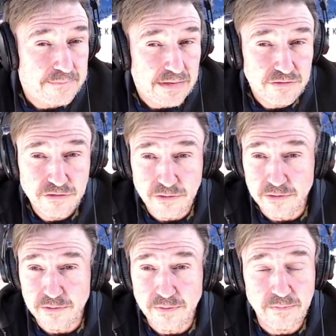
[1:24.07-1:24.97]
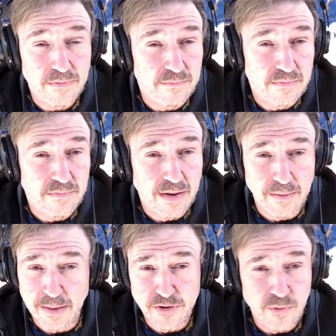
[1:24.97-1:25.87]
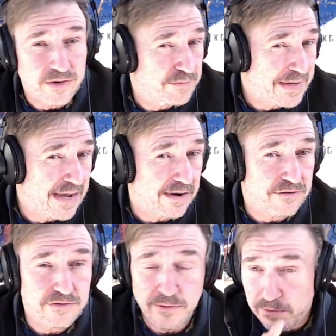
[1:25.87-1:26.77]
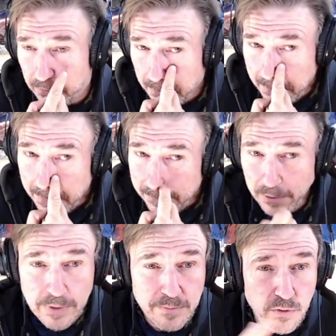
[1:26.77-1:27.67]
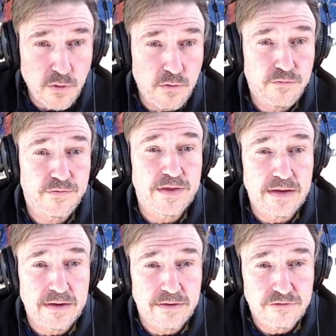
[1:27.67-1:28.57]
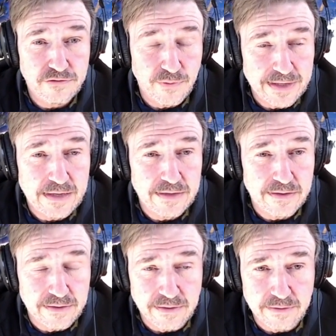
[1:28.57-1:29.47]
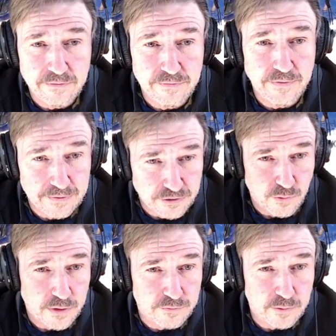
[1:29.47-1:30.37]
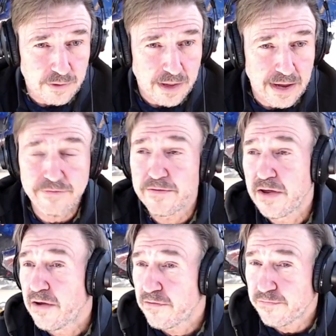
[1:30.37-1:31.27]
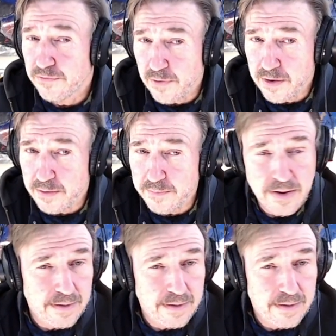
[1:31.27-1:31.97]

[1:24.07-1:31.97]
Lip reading: sure, I don't want to speak out of school, but we moved the screening of It's a Wonderful Life from